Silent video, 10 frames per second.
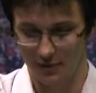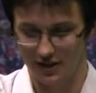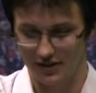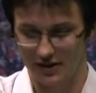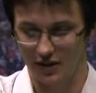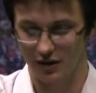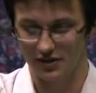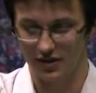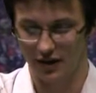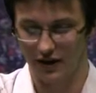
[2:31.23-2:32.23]
Because it
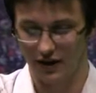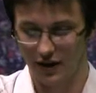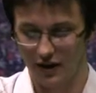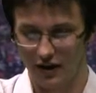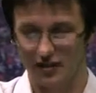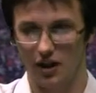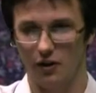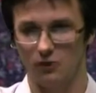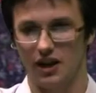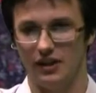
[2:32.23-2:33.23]
looks like a
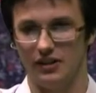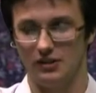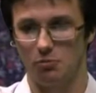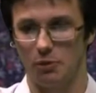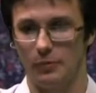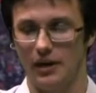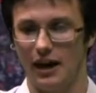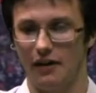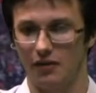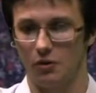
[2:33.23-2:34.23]
title challenge is probably
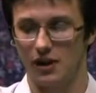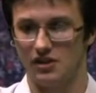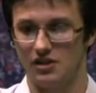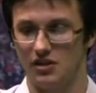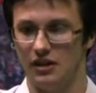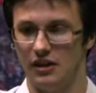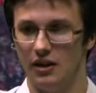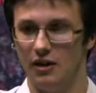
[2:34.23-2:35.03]
out of the question.